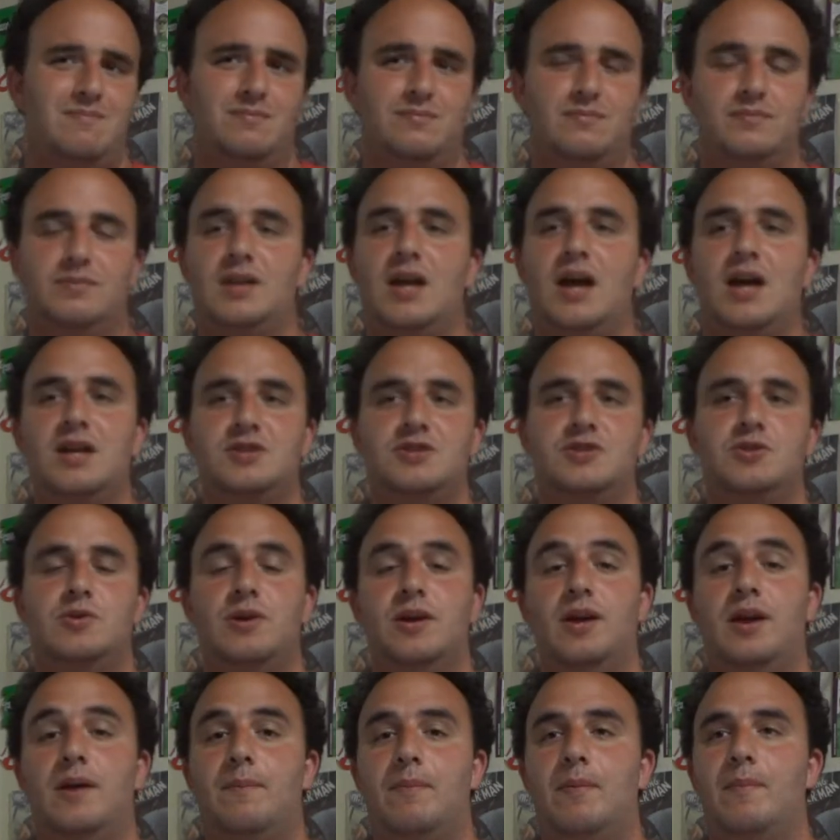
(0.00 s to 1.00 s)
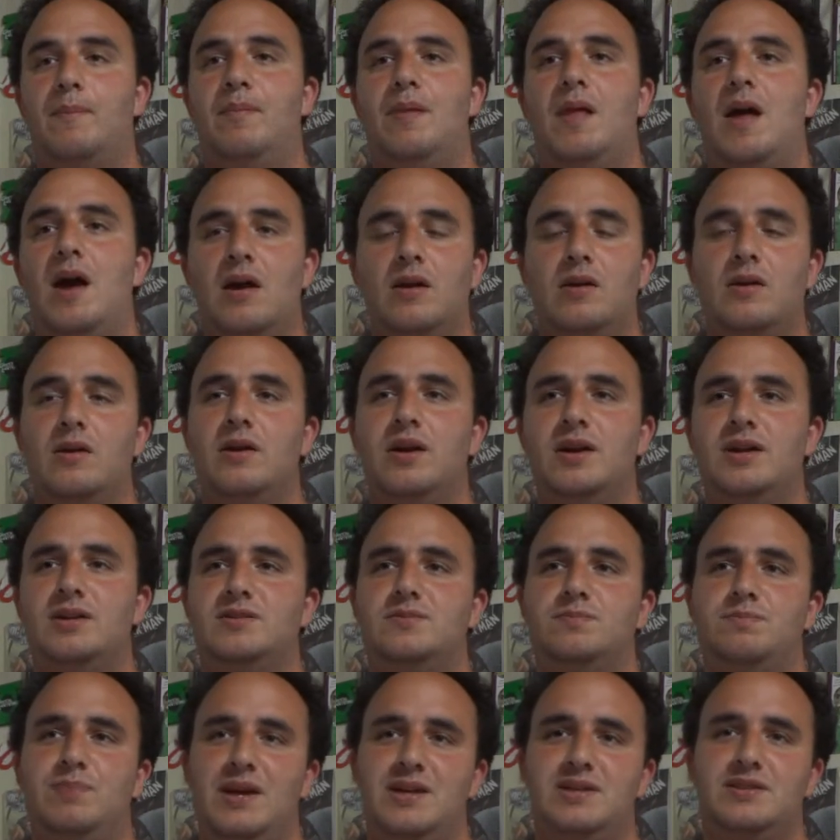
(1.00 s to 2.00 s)
Not sure yet, but Blogger is
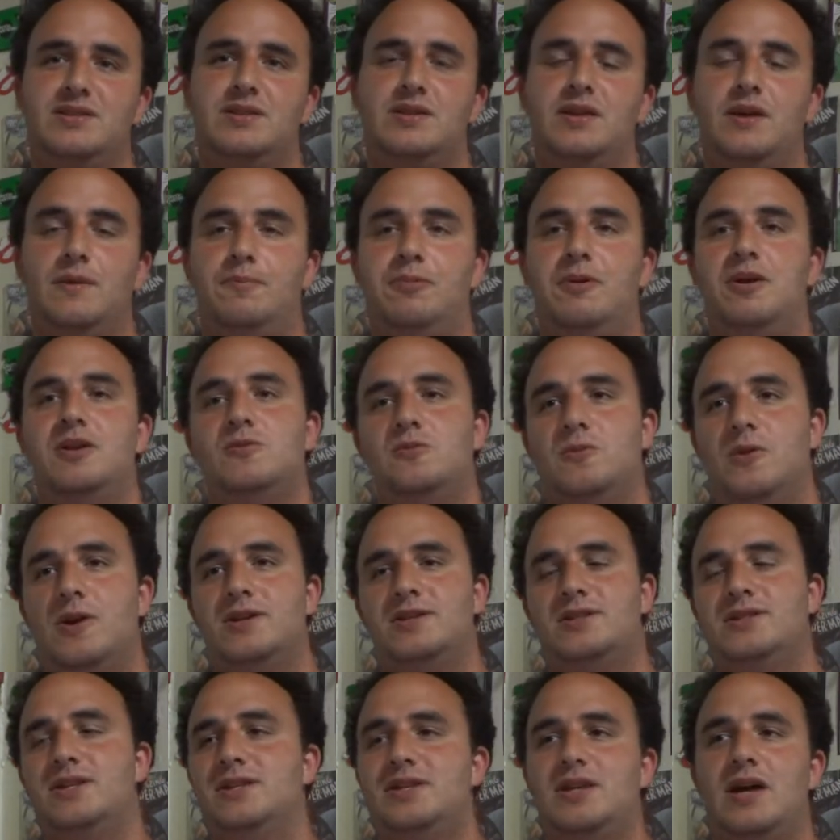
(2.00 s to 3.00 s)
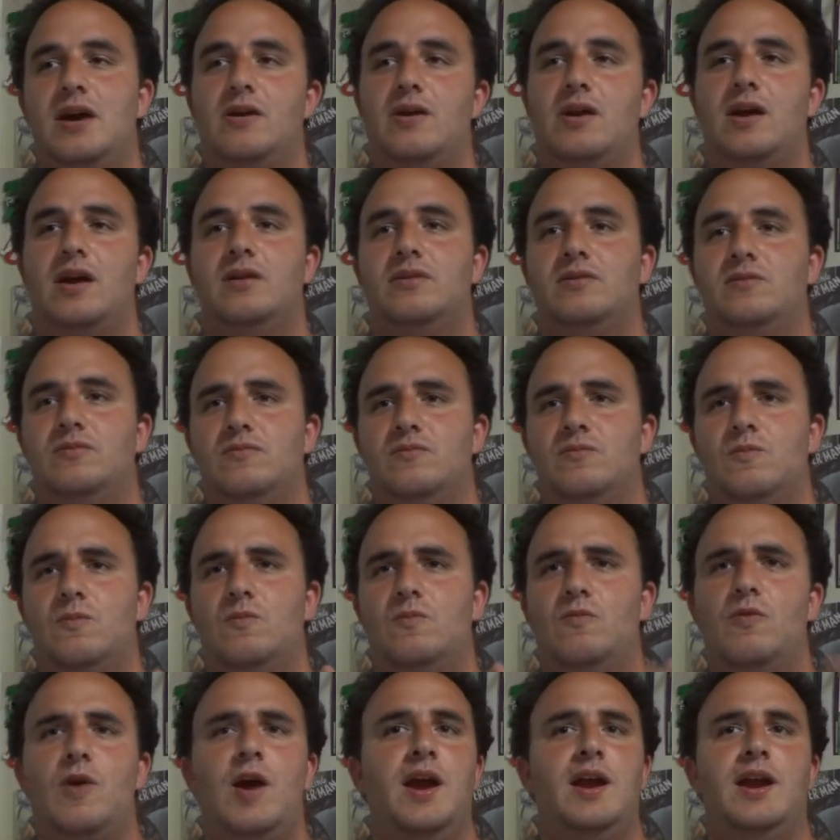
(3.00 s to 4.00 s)
basically a place where I sit down and I
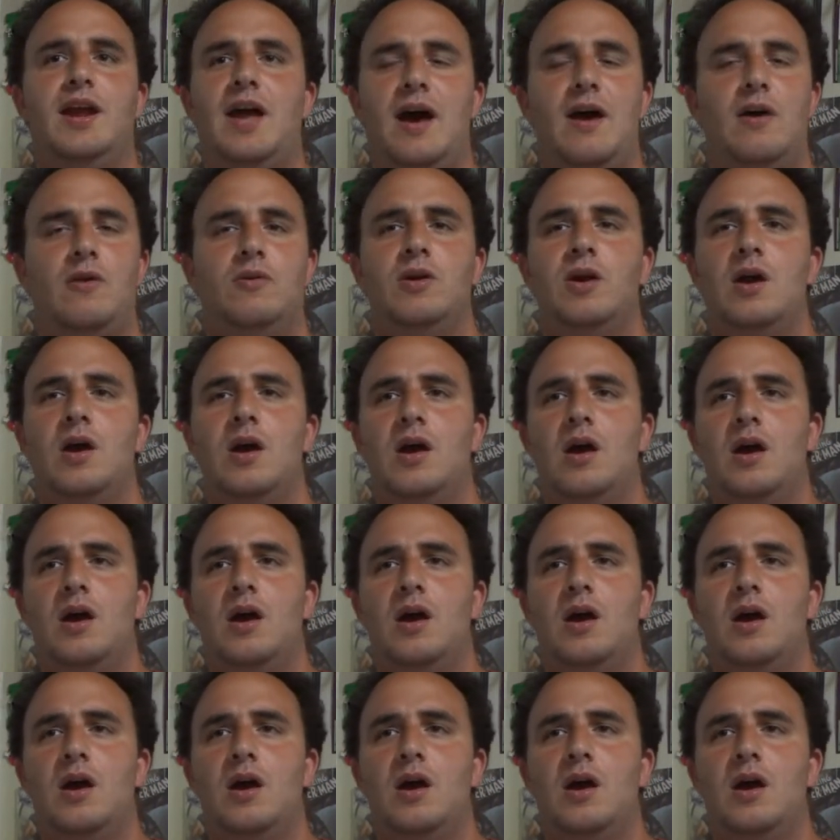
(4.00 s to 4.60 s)
write out,